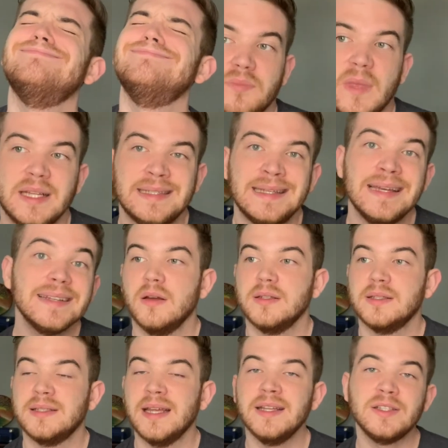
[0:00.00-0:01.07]
That's it.
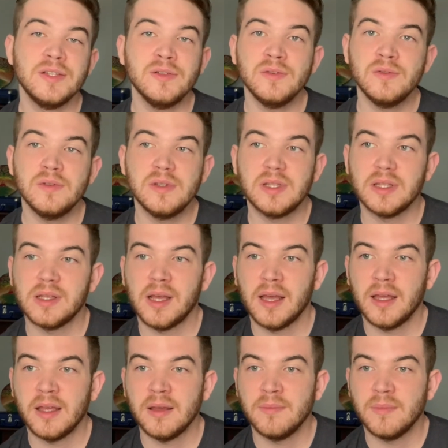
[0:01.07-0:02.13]
Stay tuned.
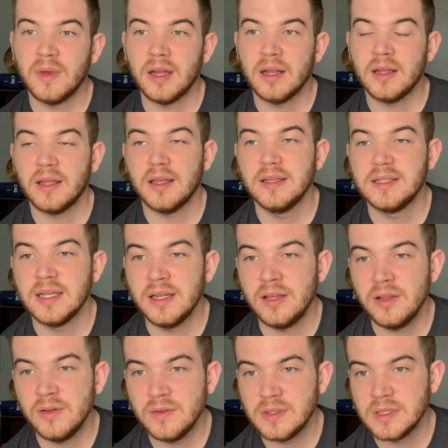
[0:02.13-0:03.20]
I am gonna
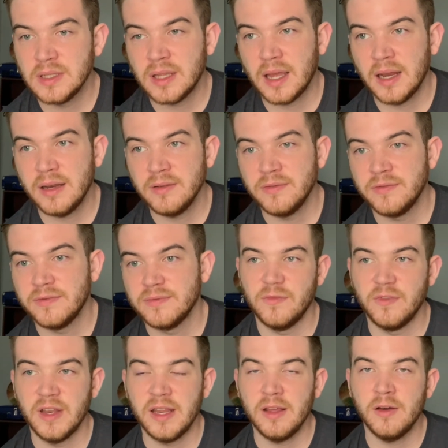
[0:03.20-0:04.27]
continue to kind of
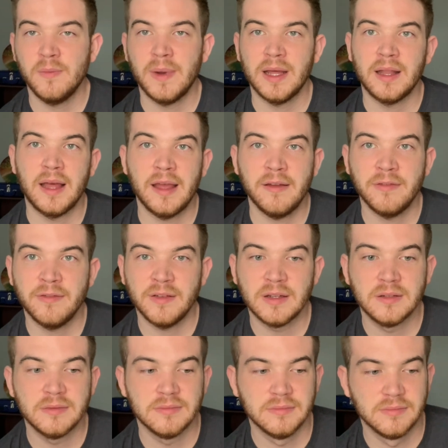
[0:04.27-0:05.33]
video my life
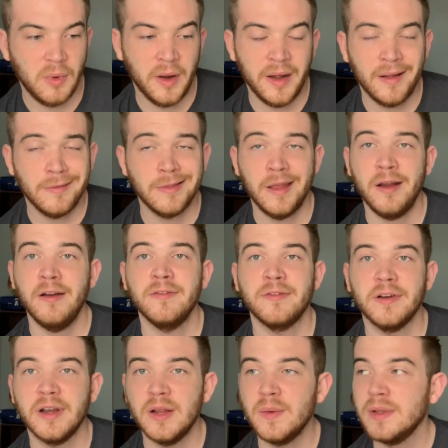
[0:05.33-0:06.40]
and put it out there
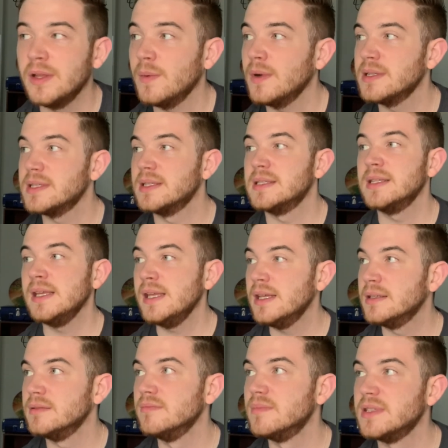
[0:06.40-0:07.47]
for anyone that wants to see
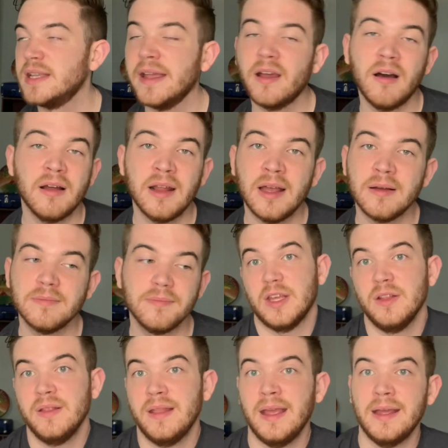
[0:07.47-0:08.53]
and stay caught up. Other
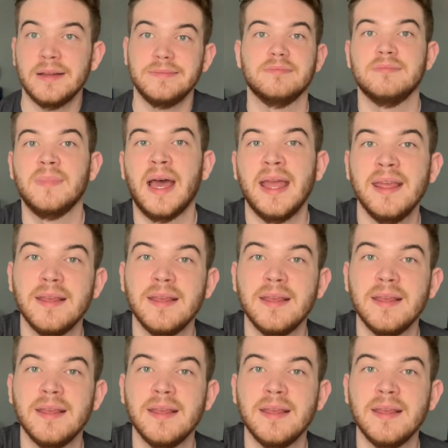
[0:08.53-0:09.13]
than that, bye.